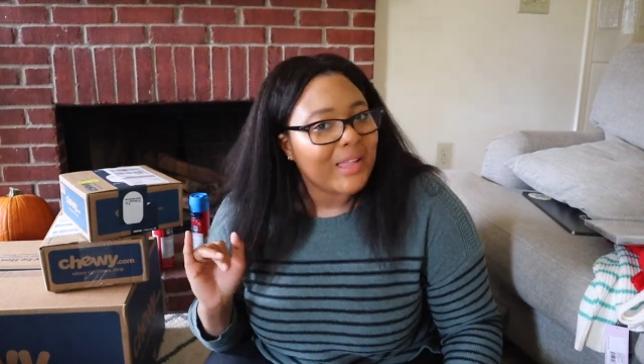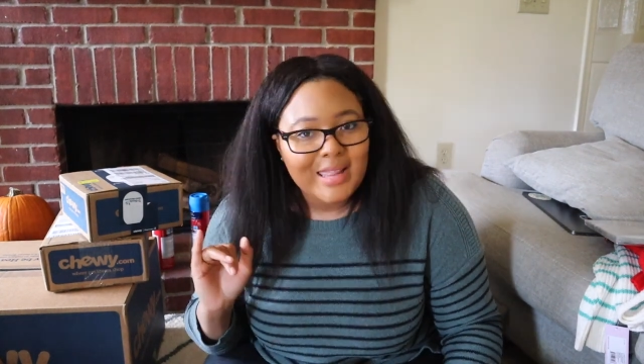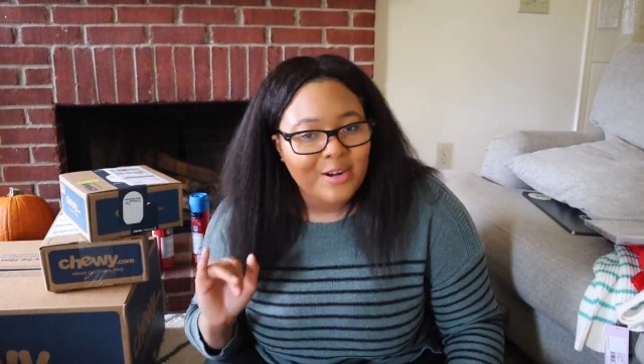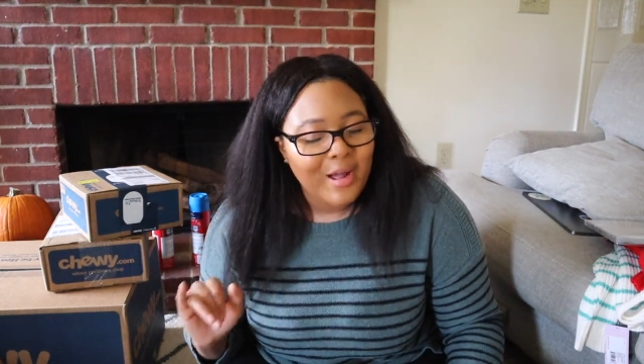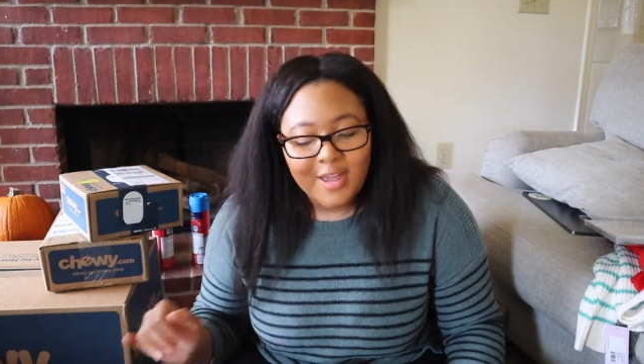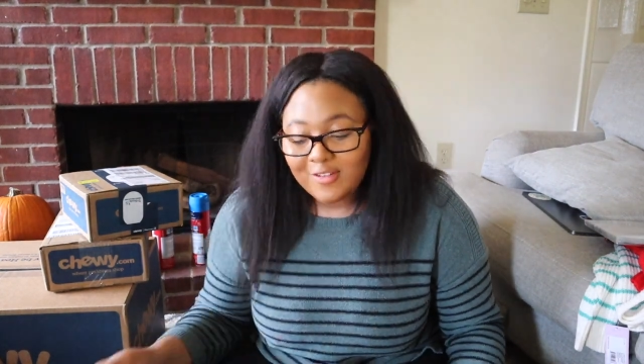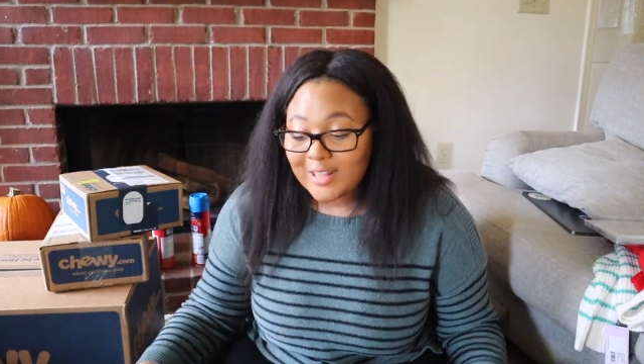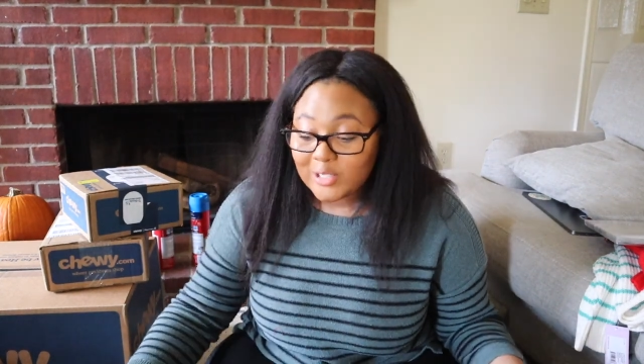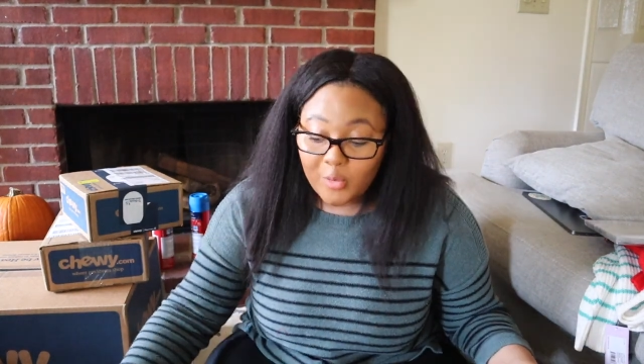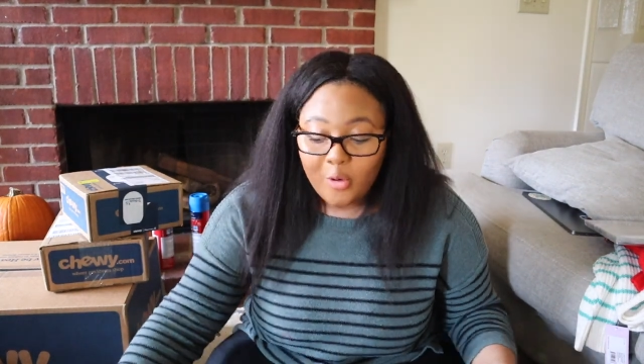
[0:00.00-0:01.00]
they don't have it.
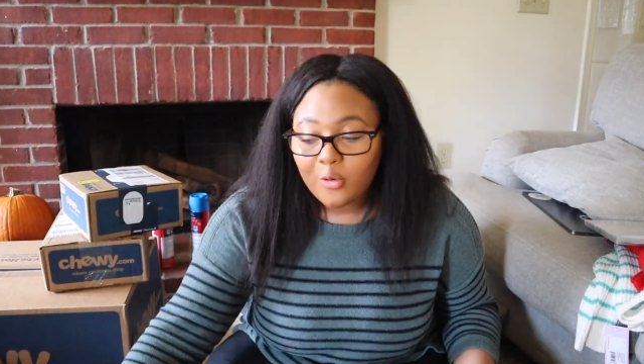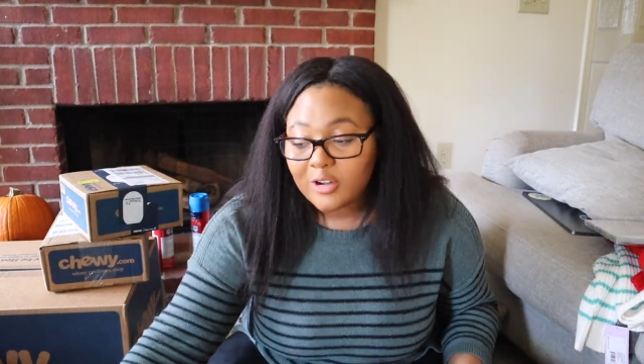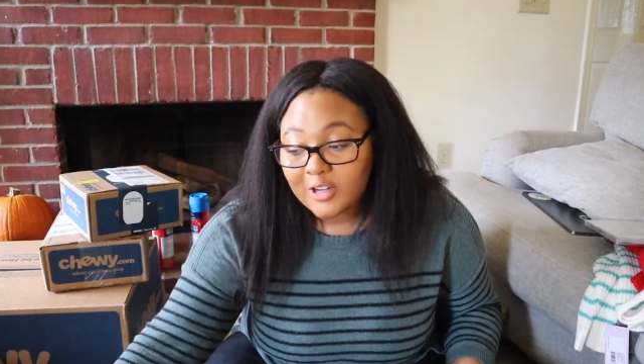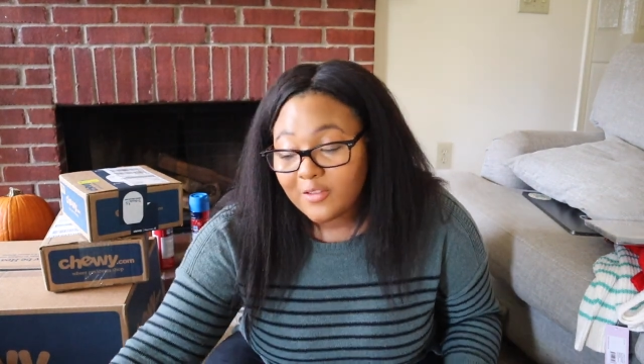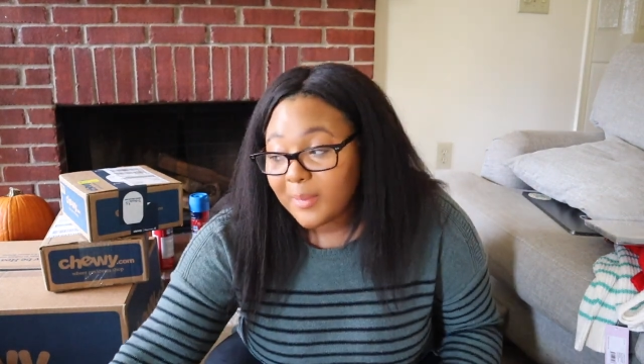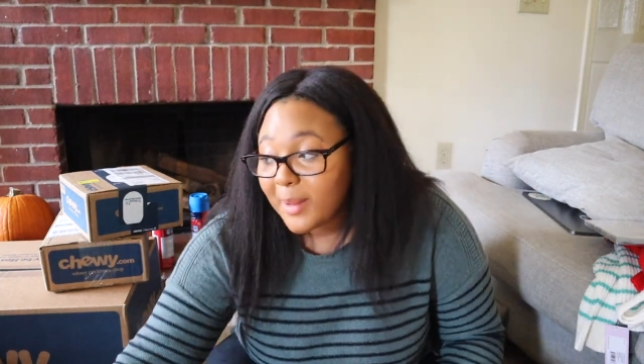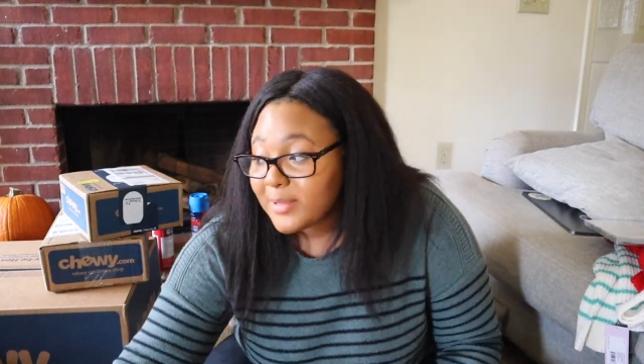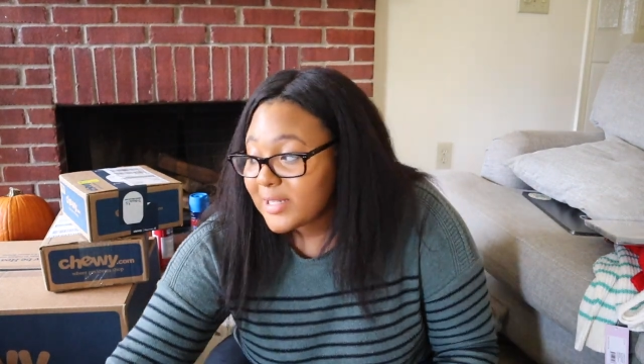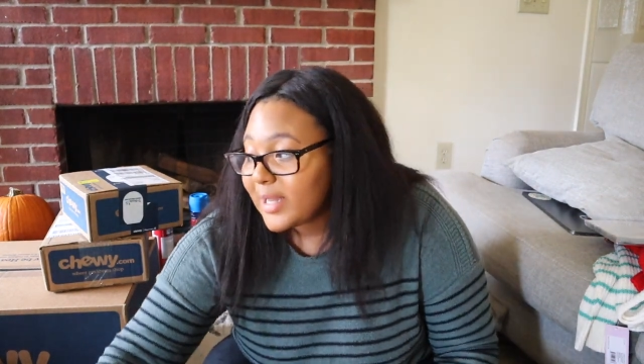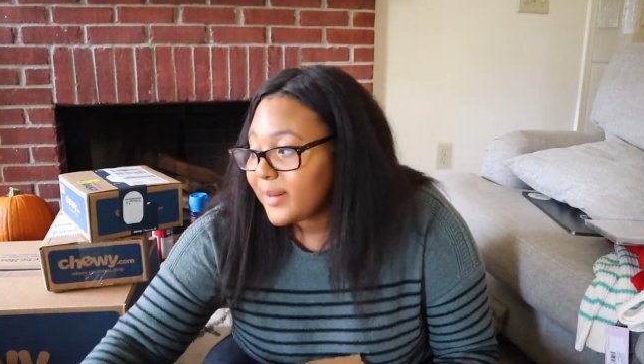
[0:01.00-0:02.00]
That's why I ordered it from
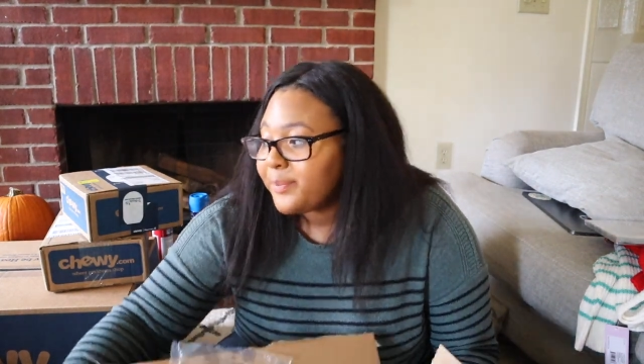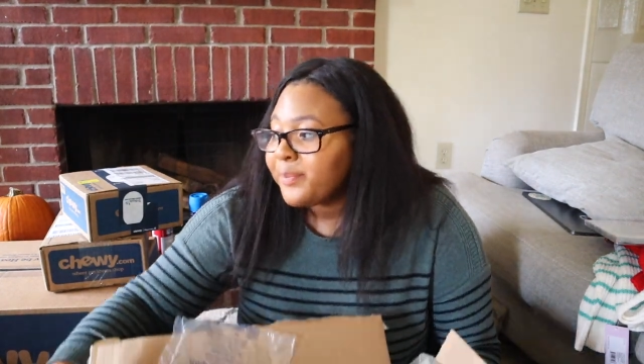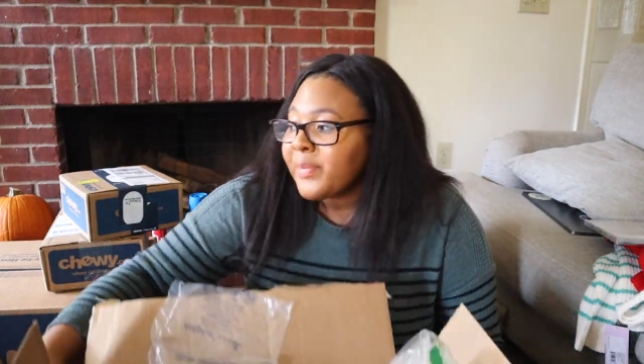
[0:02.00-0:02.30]
Amazon.